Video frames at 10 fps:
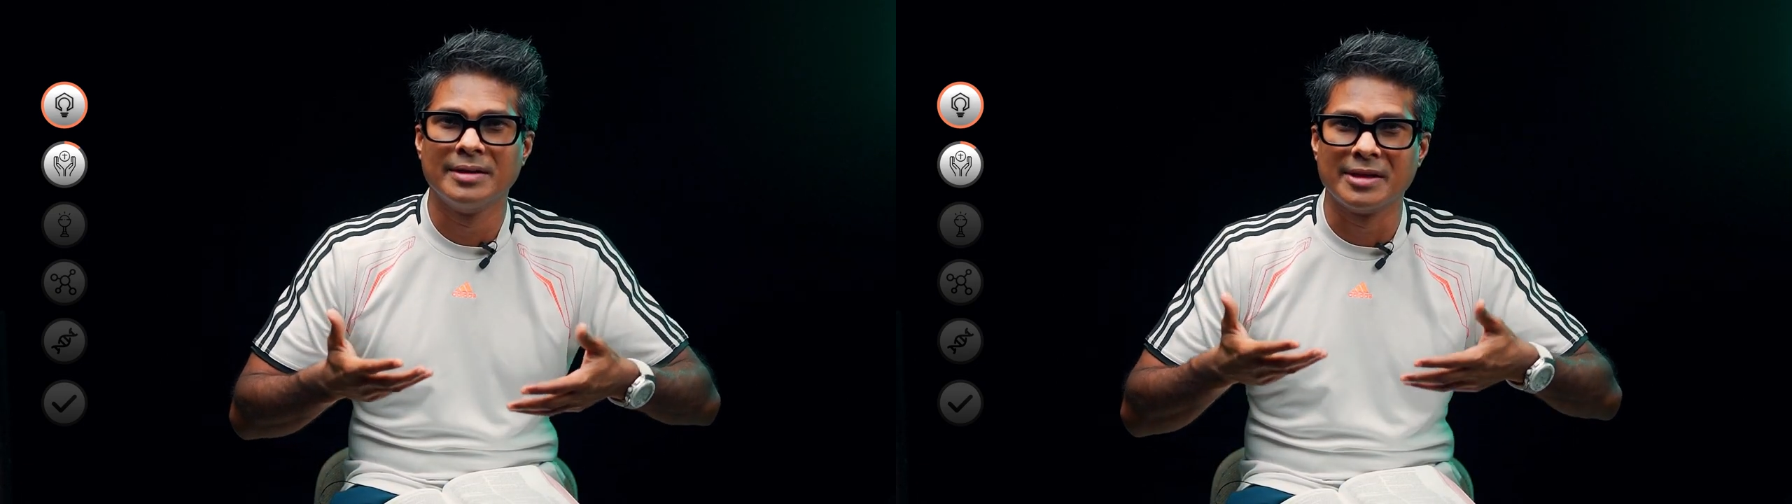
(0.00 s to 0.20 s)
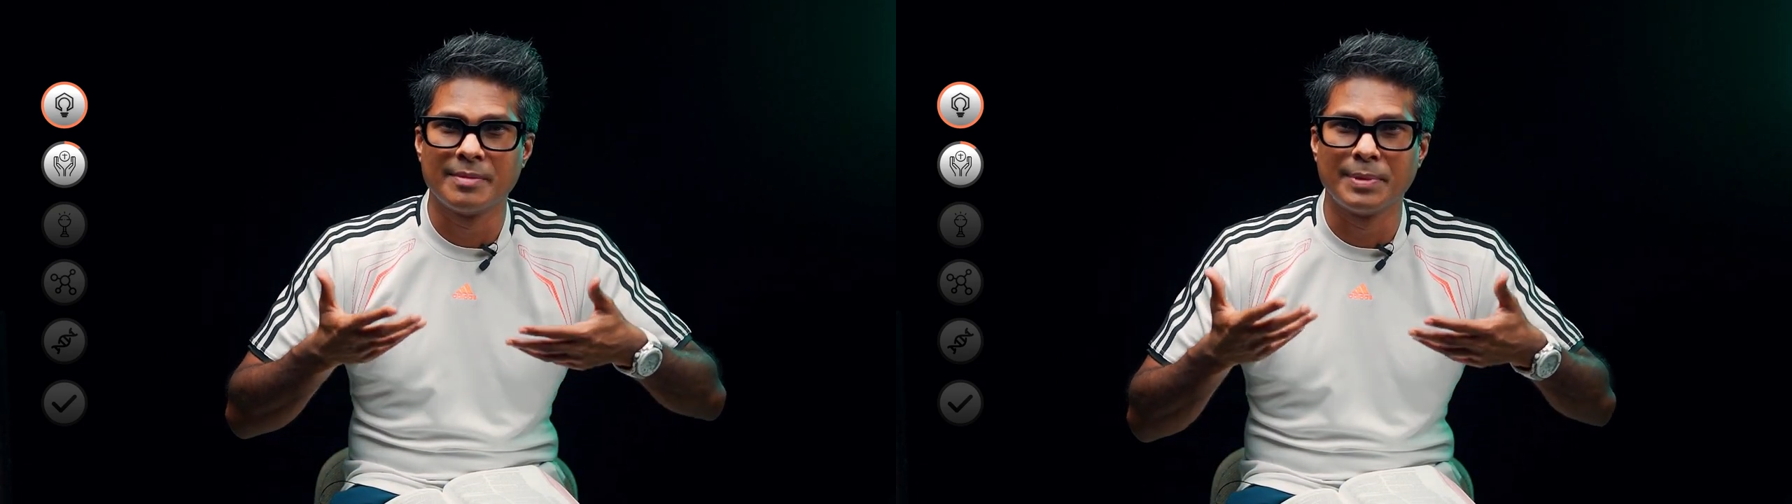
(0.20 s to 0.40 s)

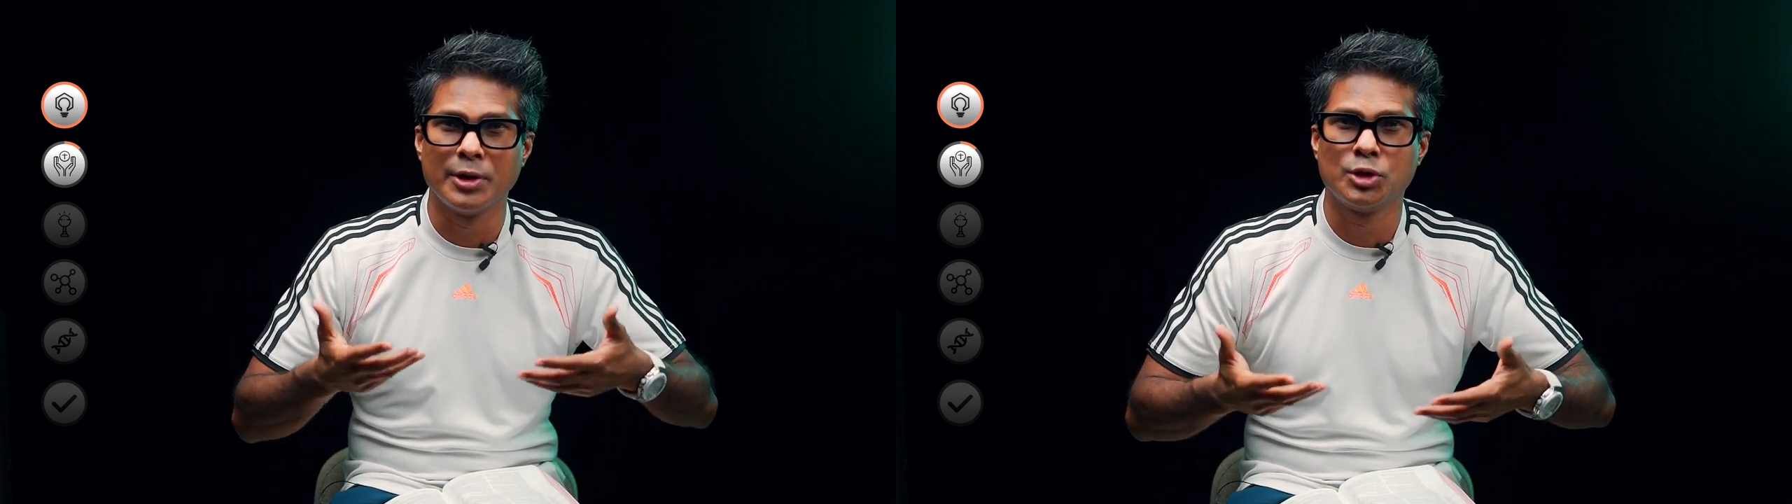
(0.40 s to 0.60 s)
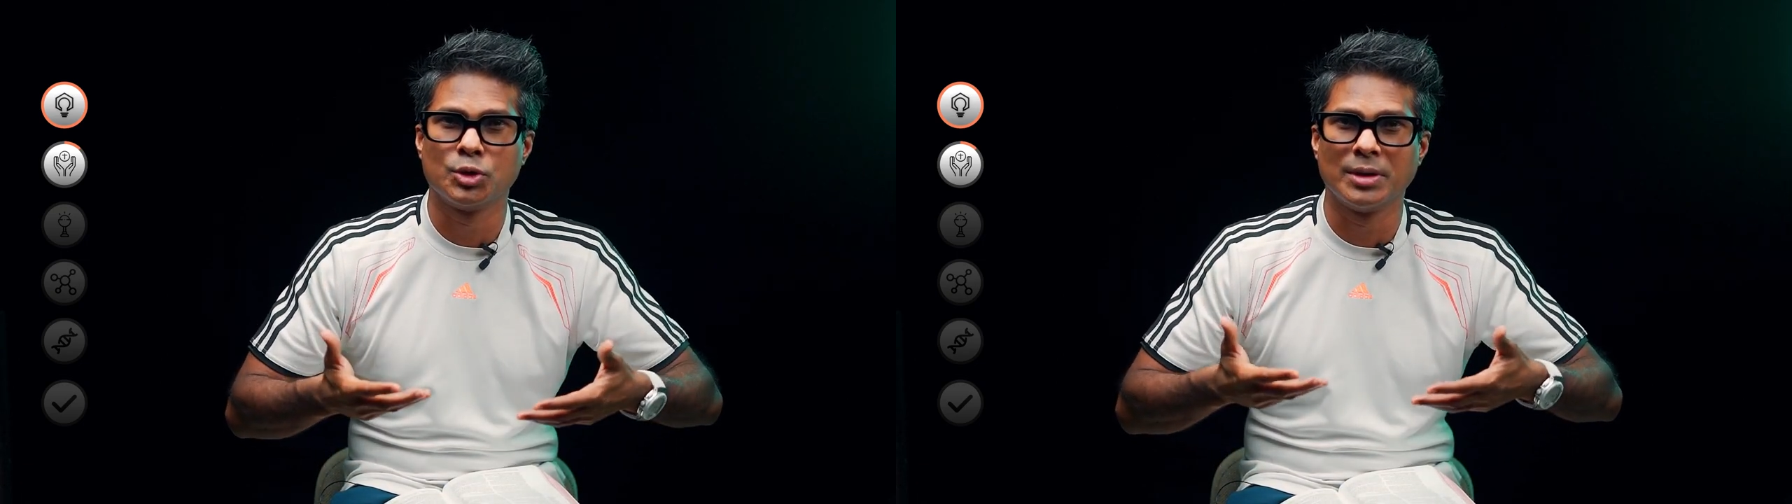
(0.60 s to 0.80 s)
the
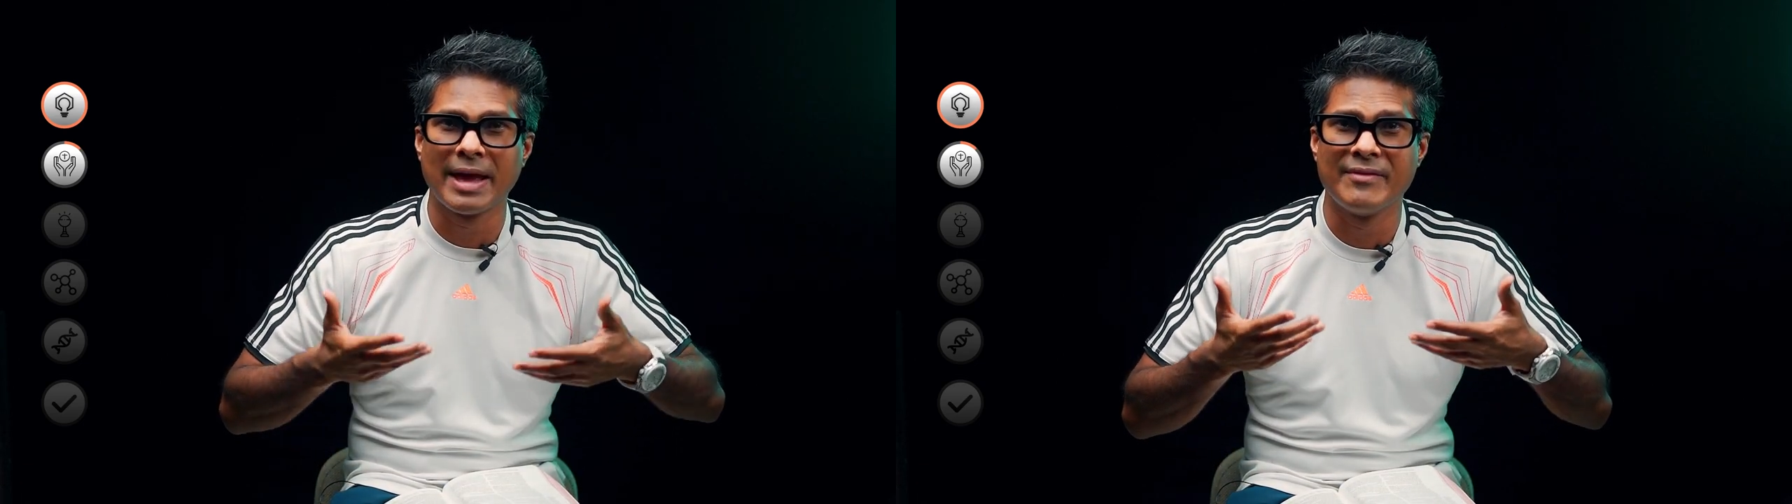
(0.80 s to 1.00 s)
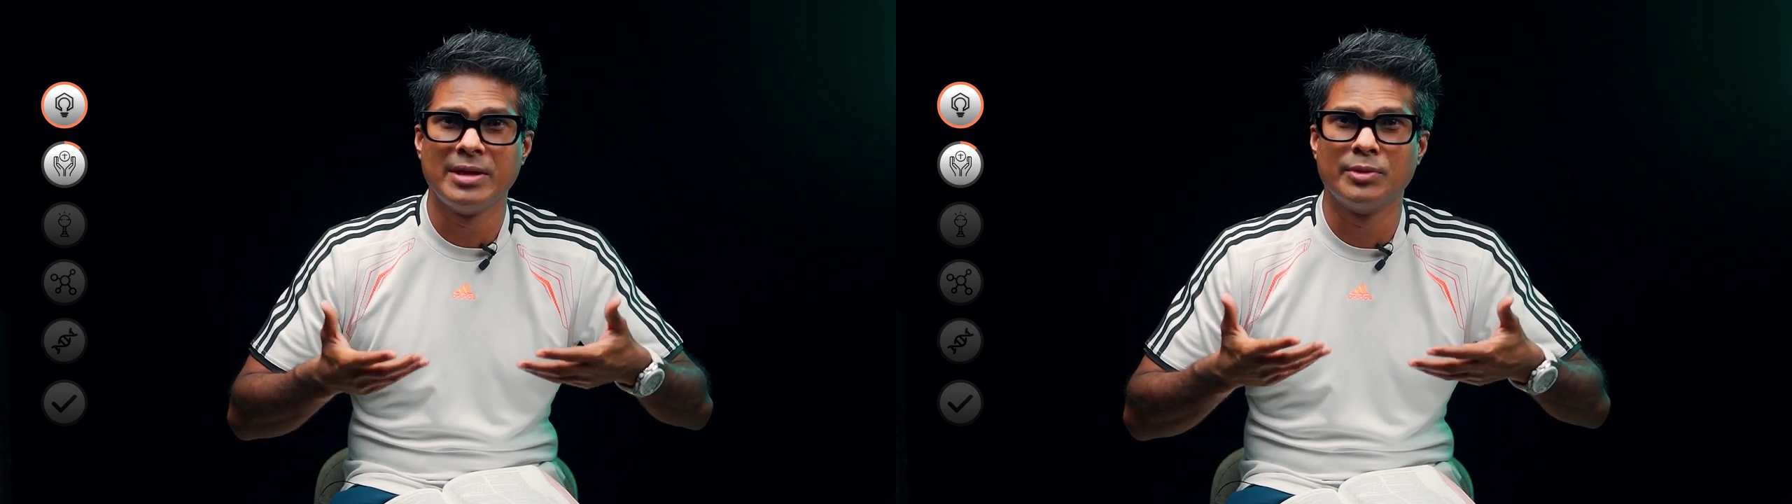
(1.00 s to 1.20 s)
spiritual
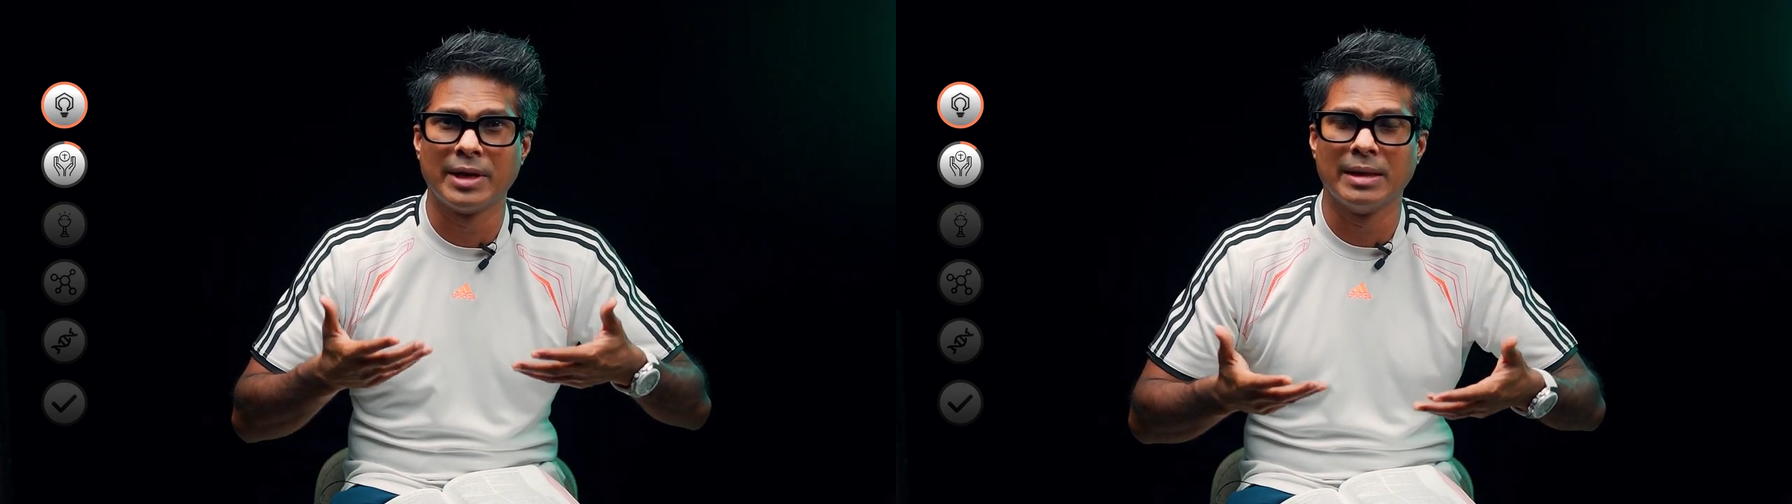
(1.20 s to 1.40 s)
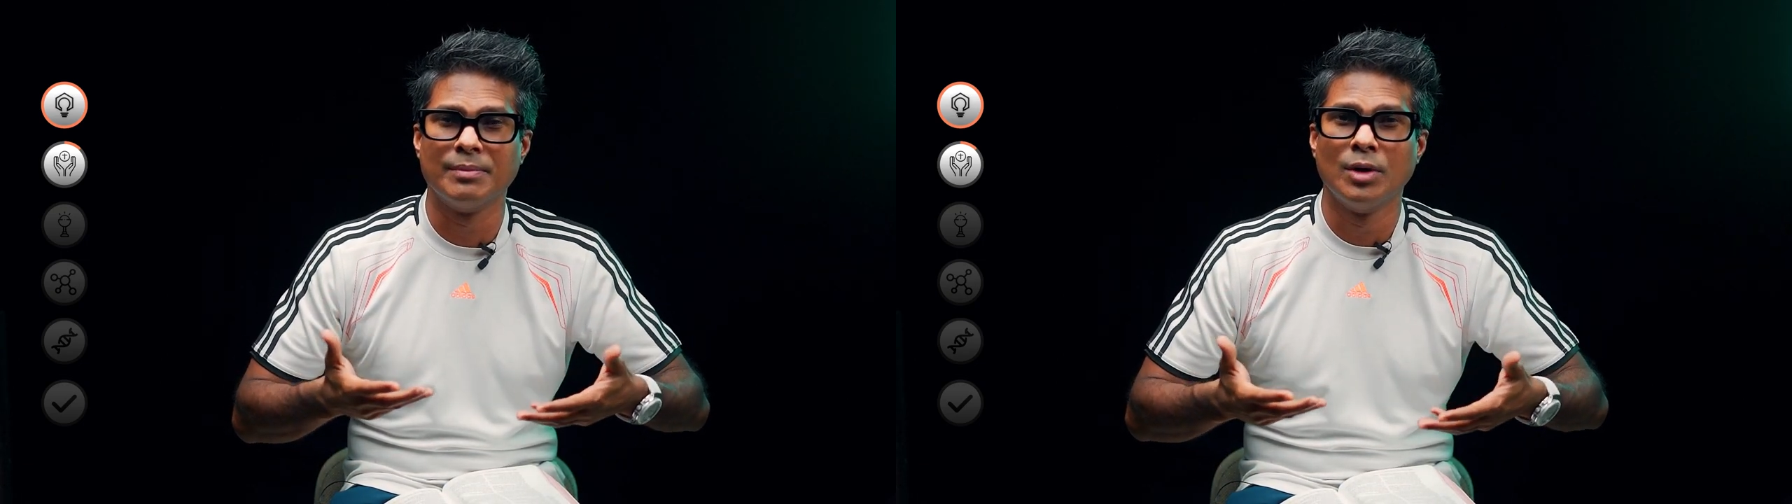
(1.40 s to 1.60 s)
heavenly
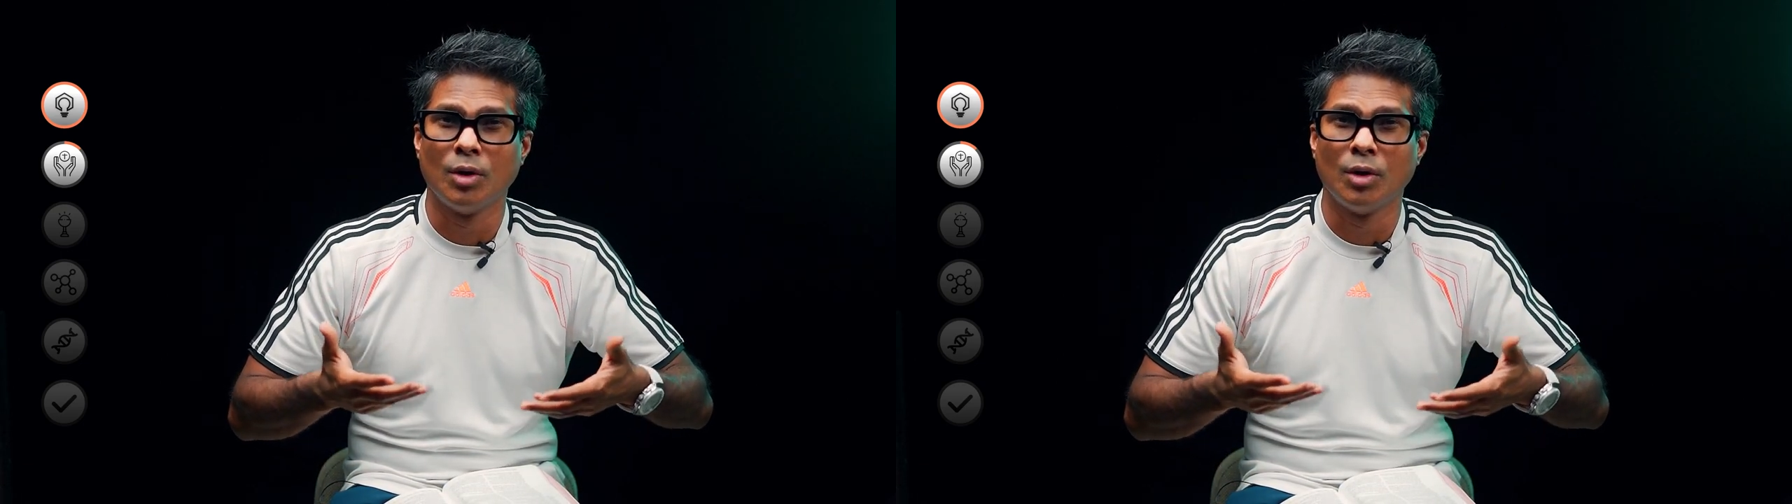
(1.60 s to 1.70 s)
realm